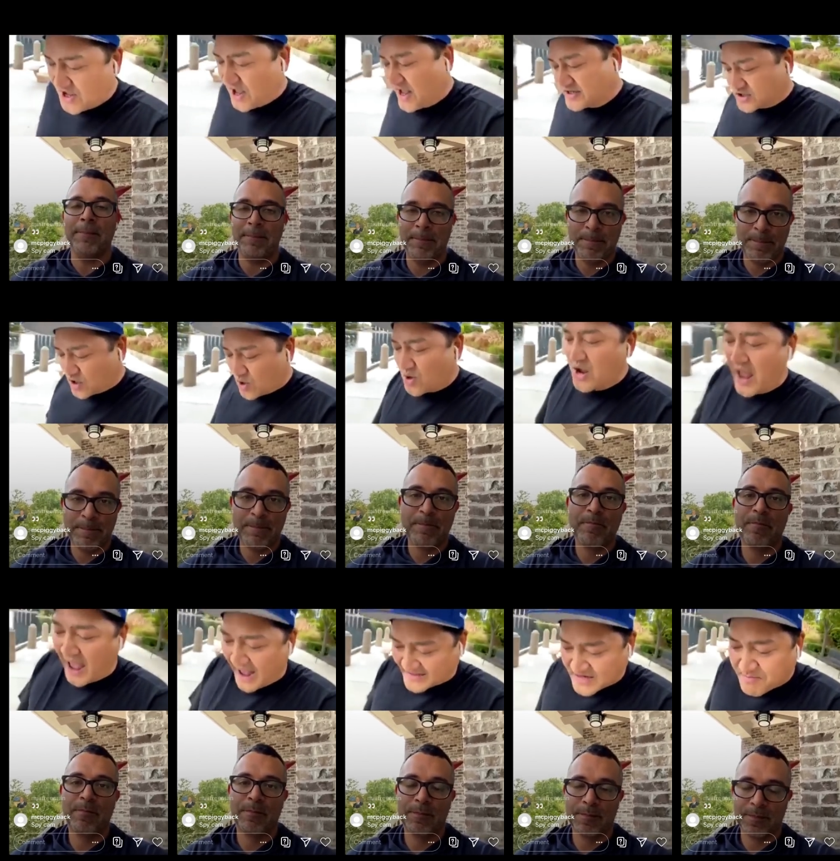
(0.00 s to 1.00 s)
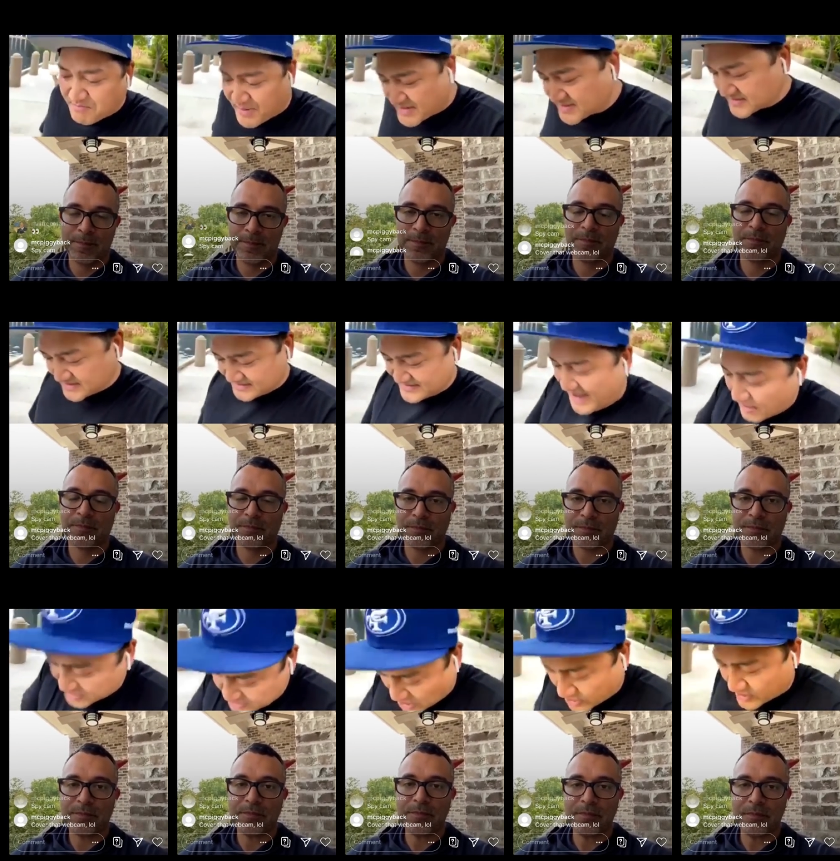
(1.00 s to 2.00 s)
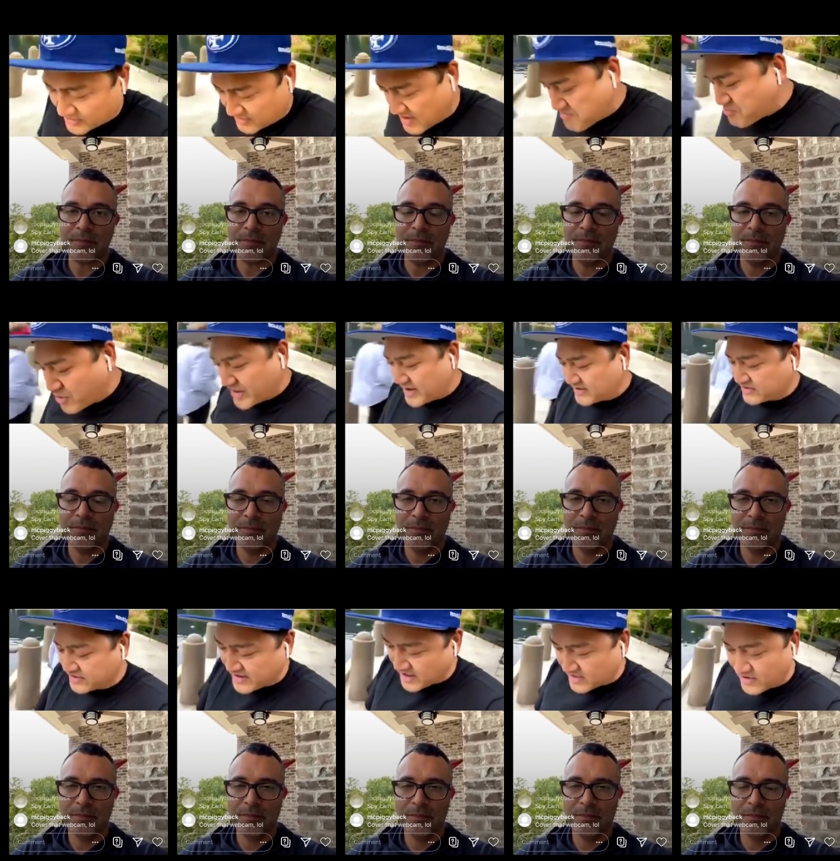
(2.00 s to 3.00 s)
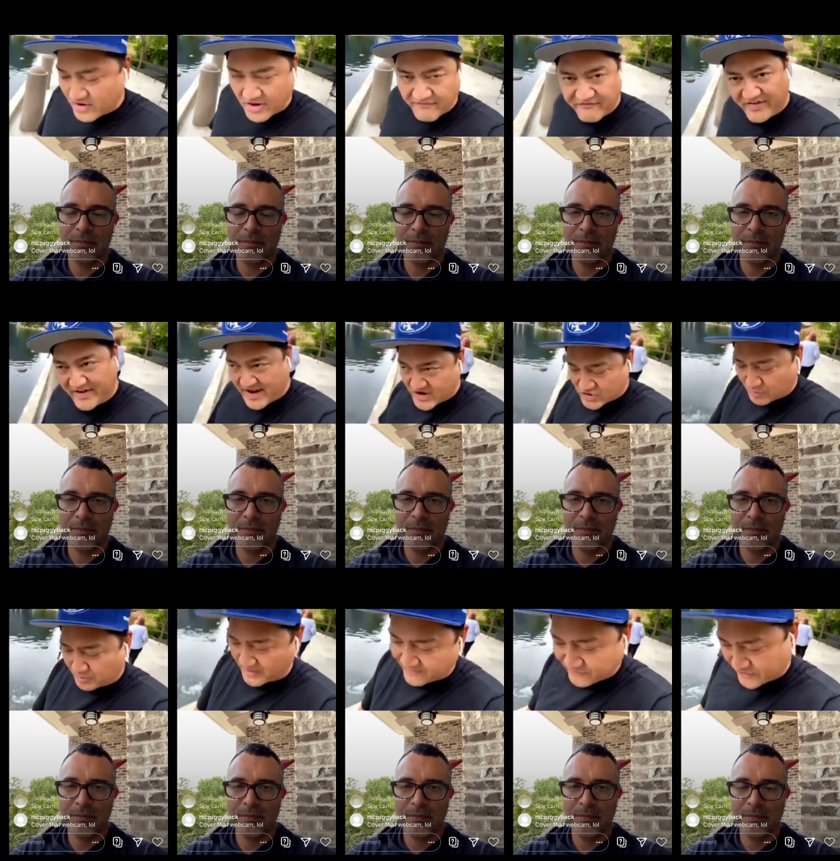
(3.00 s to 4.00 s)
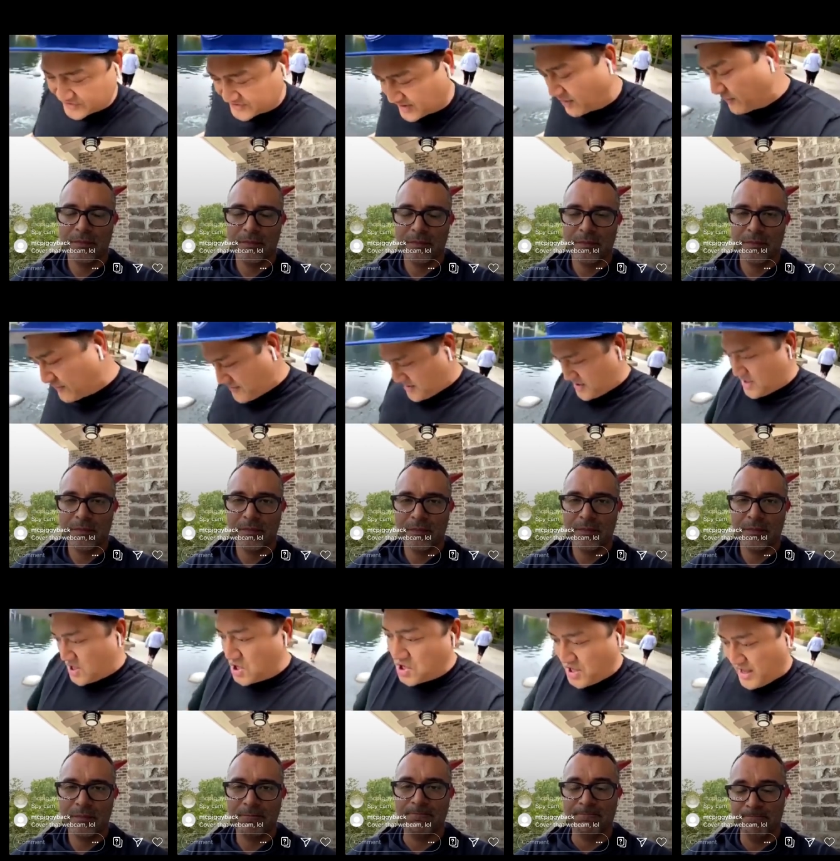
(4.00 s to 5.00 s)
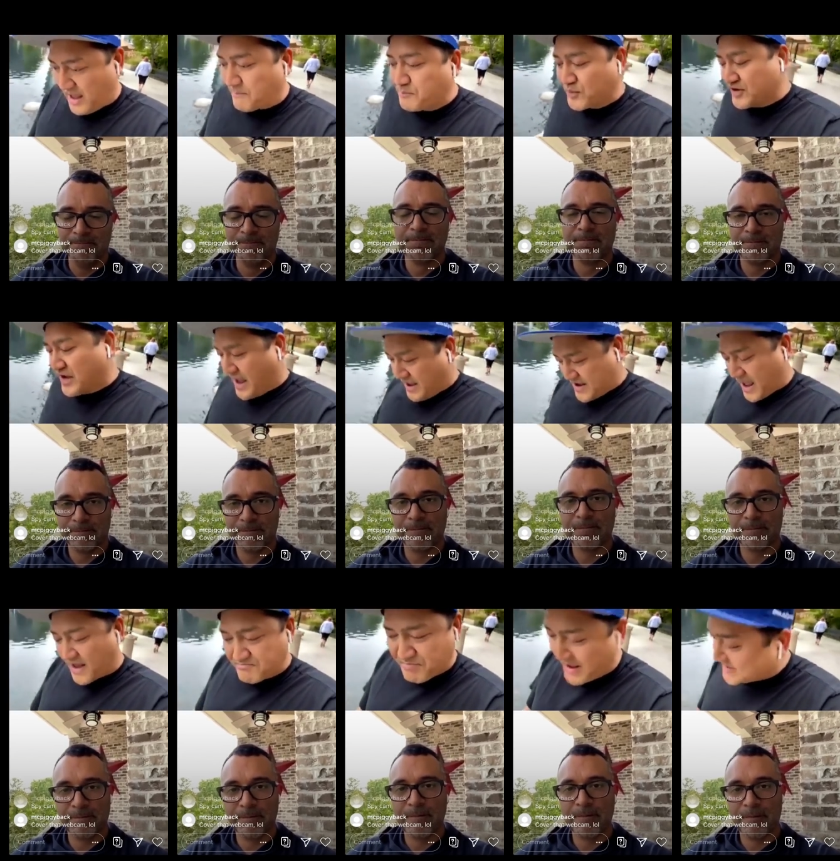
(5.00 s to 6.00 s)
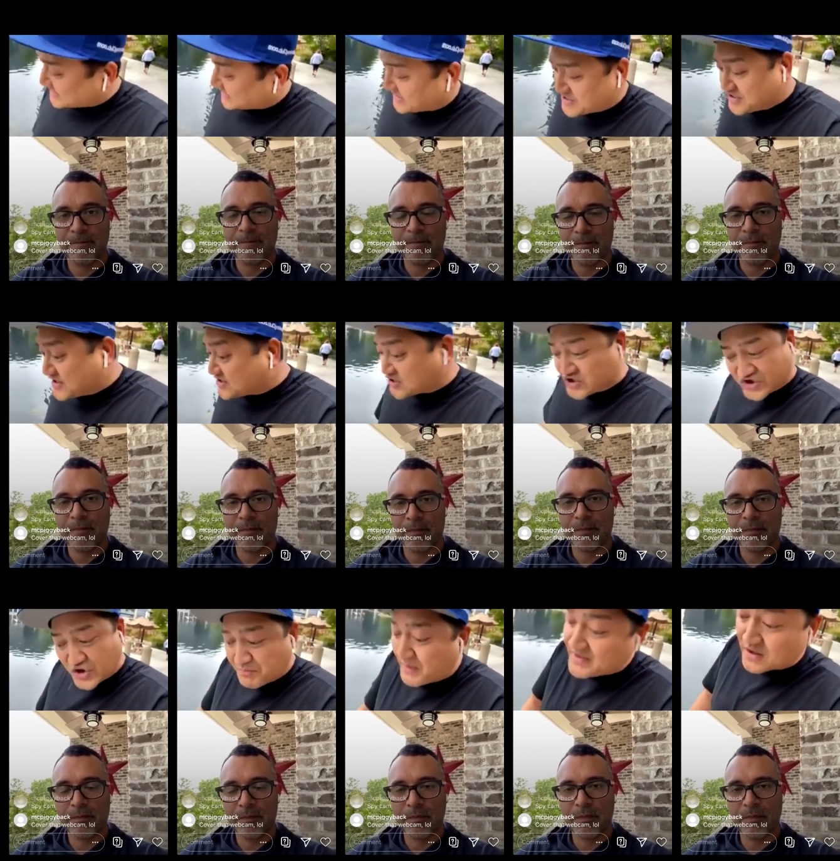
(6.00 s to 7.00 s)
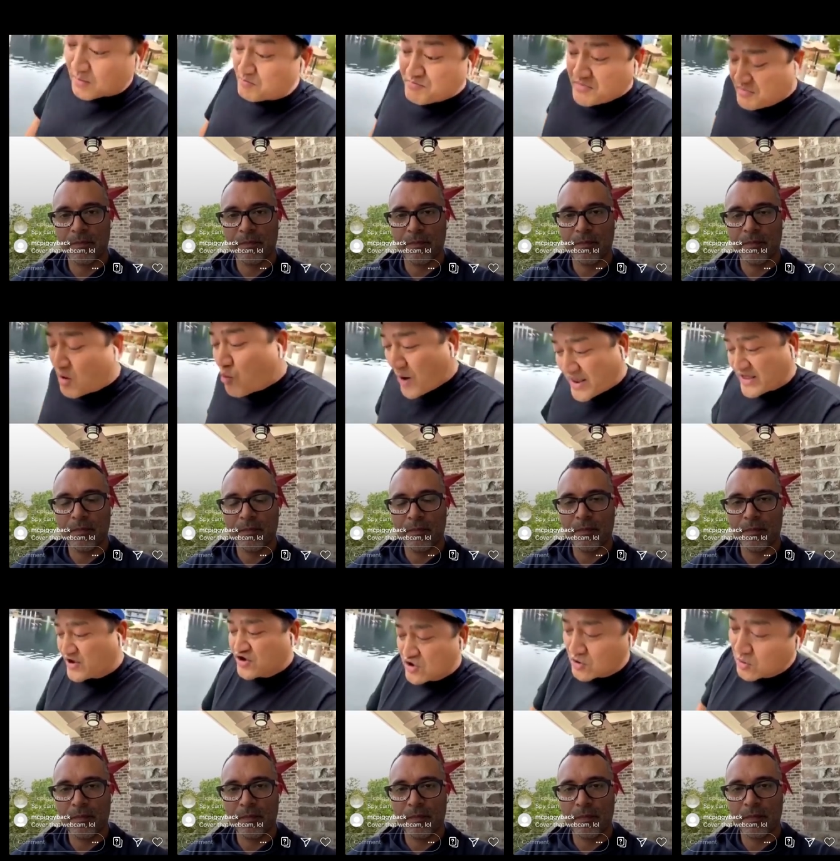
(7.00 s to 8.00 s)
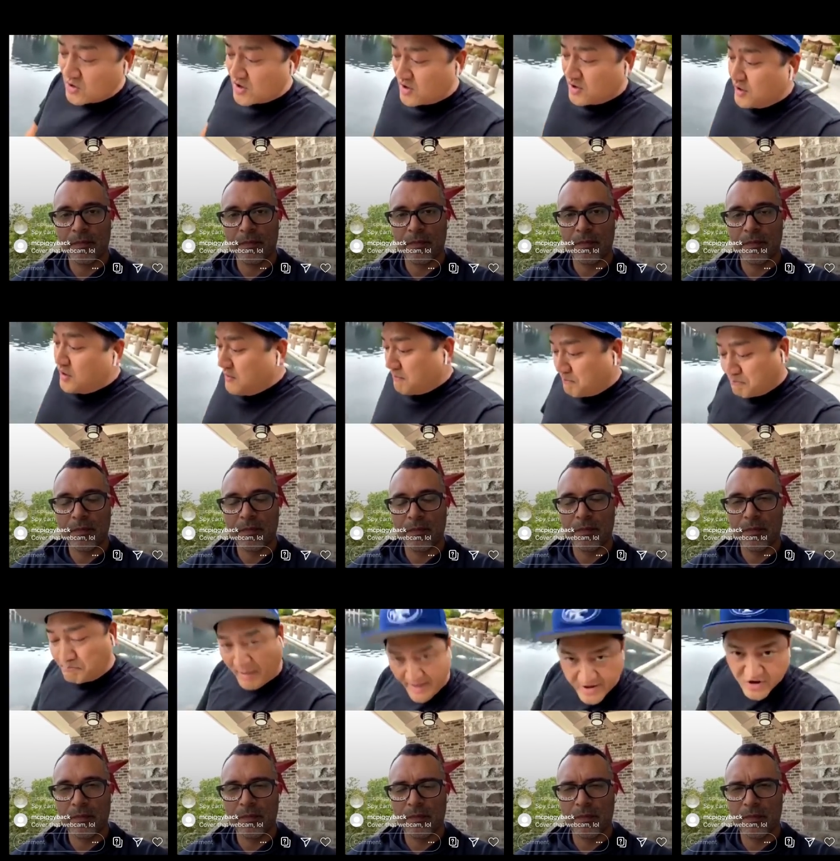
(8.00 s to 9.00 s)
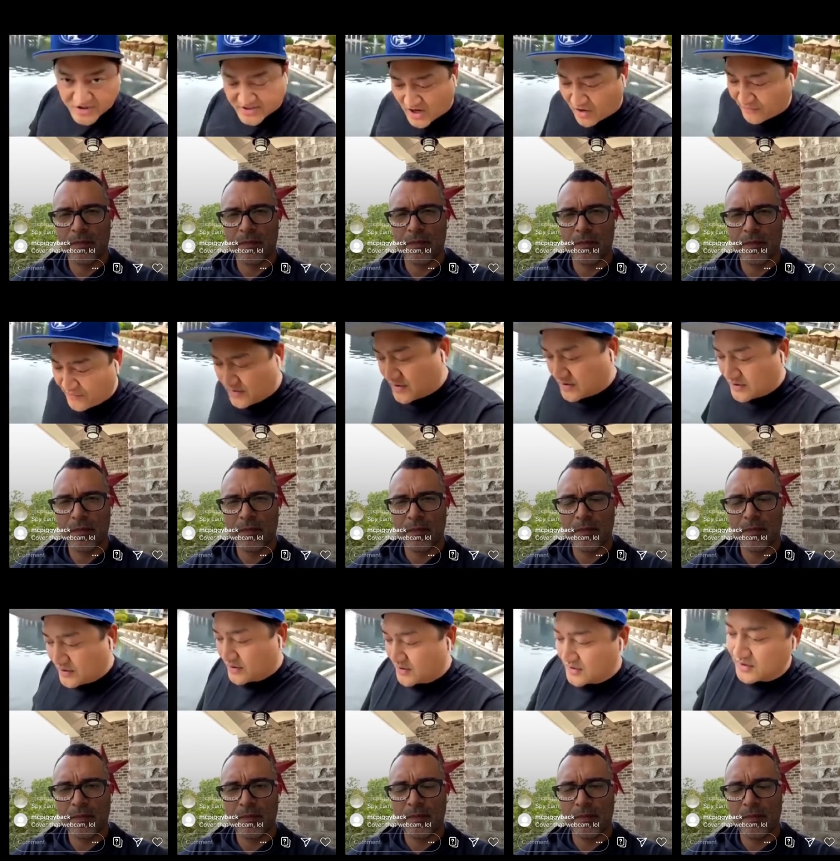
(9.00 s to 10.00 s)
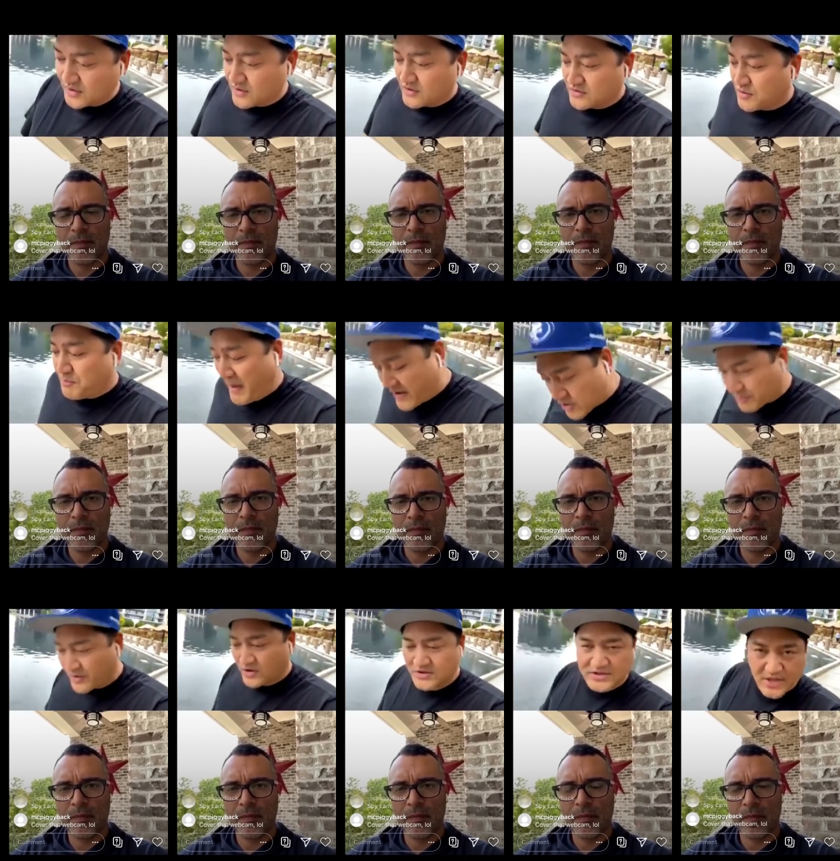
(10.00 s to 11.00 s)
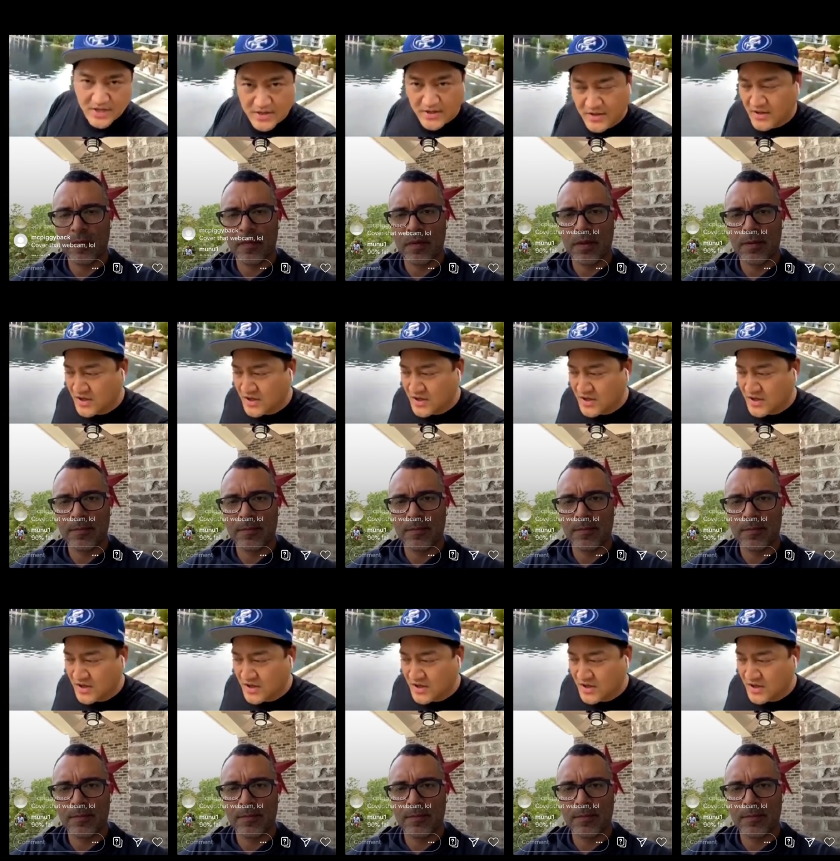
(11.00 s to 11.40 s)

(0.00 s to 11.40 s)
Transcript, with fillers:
Speaker 1: Right. And so as a business, now start putting it together a financial plan for yourself. Mm-hmm. And basically this should be the way that you pay yourself to pay your bills,